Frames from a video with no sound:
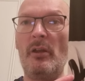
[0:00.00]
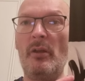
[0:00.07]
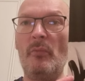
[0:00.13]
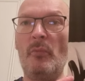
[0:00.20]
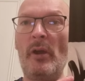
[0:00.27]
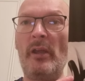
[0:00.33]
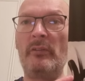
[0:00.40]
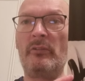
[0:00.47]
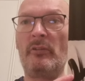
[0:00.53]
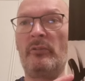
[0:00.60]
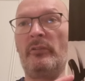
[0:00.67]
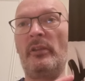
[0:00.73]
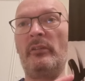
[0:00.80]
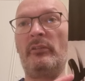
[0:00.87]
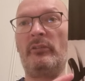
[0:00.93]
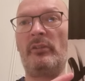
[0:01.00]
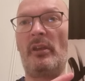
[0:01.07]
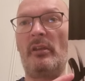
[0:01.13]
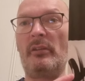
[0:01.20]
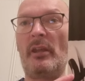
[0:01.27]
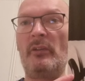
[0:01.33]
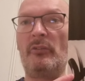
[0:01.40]
Where does this
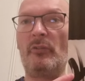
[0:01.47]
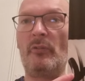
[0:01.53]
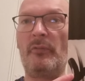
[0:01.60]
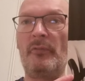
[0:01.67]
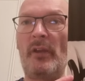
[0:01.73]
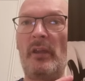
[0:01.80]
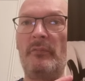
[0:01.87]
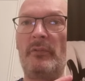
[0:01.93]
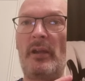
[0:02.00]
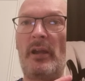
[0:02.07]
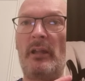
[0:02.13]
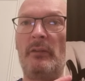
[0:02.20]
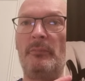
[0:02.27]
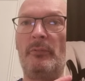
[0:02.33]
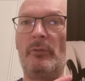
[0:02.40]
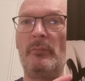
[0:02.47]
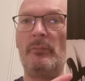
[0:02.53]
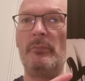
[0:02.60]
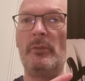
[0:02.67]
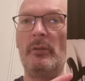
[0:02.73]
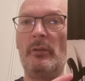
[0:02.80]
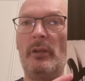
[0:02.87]
sit as your favourite
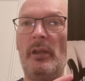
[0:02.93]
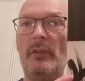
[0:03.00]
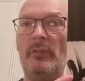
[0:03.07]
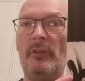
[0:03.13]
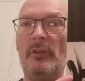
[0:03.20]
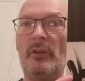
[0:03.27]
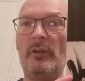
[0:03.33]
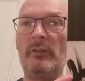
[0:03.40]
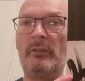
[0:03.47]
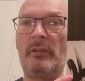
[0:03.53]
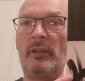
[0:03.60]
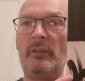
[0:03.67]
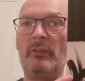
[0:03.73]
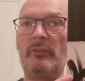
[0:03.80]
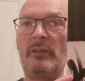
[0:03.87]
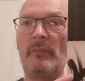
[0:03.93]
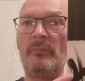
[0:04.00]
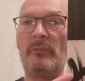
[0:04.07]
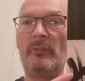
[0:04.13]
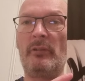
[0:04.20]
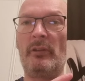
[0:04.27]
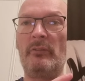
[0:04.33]
album in the
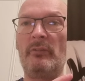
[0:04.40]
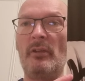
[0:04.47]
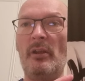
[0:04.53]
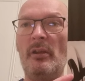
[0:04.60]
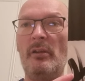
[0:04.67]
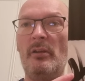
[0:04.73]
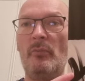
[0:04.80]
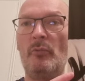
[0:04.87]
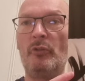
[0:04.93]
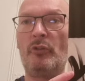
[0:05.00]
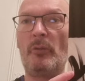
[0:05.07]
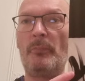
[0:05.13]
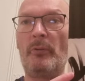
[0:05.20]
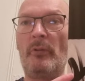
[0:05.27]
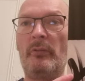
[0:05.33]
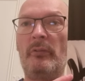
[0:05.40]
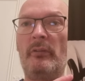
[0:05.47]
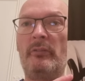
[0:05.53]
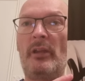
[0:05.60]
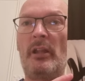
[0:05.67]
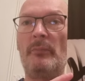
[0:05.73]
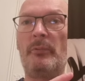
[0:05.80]
1970s? Would you put
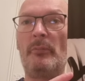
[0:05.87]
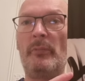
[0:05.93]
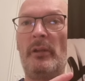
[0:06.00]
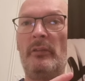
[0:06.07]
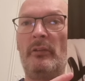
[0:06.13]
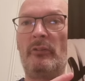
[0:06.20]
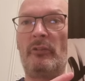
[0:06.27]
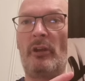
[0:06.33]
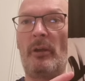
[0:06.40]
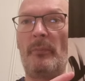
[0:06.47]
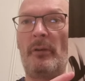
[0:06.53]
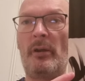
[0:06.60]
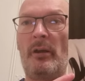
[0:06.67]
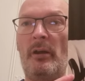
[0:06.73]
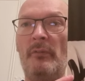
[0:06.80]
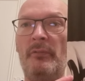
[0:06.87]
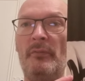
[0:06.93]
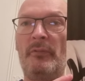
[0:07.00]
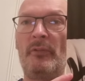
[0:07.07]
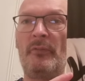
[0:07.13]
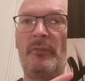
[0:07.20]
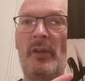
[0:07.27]
this album in the top half
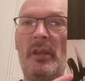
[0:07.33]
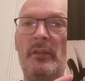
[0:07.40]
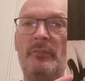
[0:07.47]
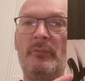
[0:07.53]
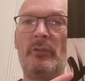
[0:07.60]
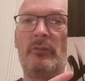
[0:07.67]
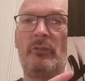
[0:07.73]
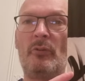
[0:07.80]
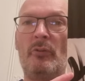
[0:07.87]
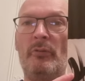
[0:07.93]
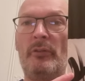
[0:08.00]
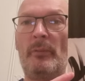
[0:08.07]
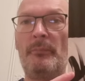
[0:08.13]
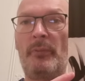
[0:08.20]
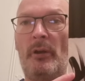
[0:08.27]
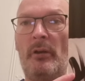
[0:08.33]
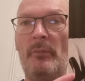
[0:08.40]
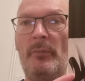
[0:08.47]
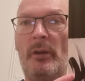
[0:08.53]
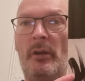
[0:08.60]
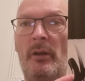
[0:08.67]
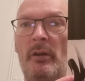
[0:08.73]
of your favourites or in the bottom
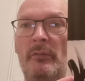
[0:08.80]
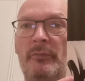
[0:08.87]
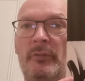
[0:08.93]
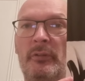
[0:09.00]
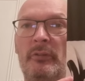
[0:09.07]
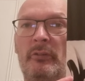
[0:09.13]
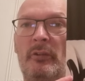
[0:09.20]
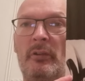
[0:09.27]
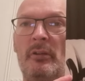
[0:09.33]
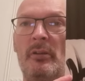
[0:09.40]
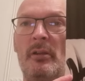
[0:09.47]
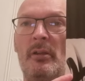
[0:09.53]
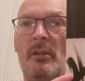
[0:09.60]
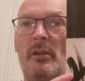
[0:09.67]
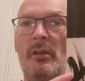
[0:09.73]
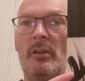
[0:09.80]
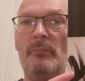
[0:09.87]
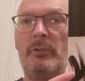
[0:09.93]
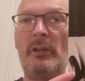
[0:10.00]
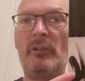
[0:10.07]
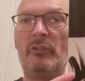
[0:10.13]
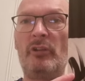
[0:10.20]
half? And
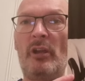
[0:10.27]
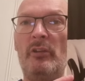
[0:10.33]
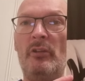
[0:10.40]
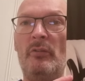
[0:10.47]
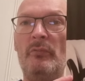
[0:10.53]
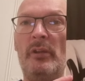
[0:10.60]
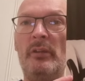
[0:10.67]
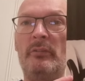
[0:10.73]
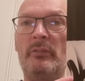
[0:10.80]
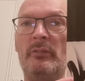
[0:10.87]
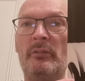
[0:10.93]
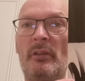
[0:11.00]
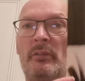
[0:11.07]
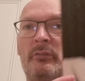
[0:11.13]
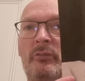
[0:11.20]
please share your reasons as